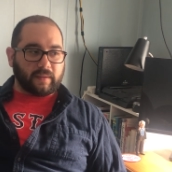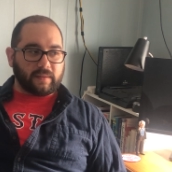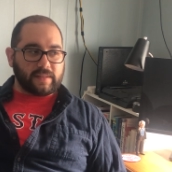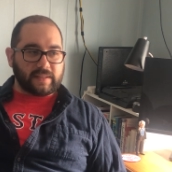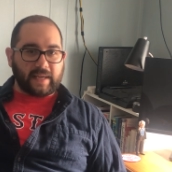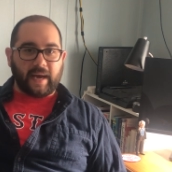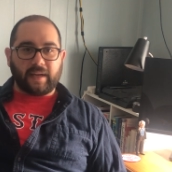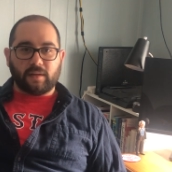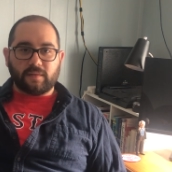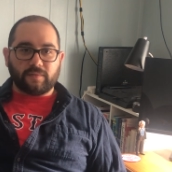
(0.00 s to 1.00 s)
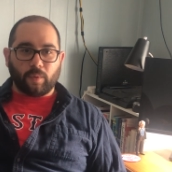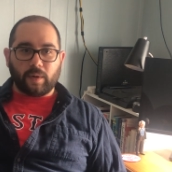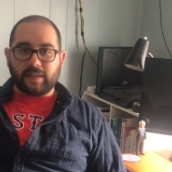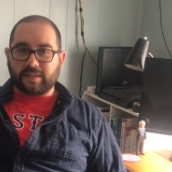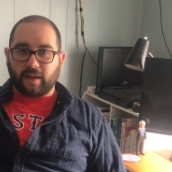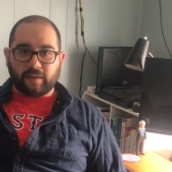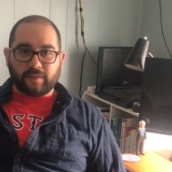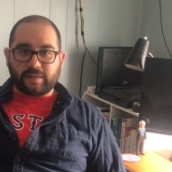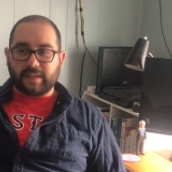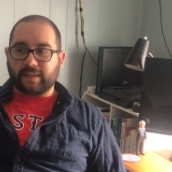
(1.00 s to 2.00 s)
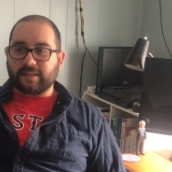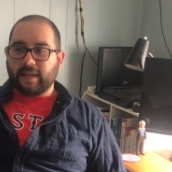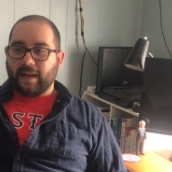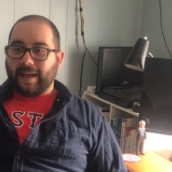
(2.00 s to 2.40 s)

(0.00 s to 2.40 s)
style, voice, all those things.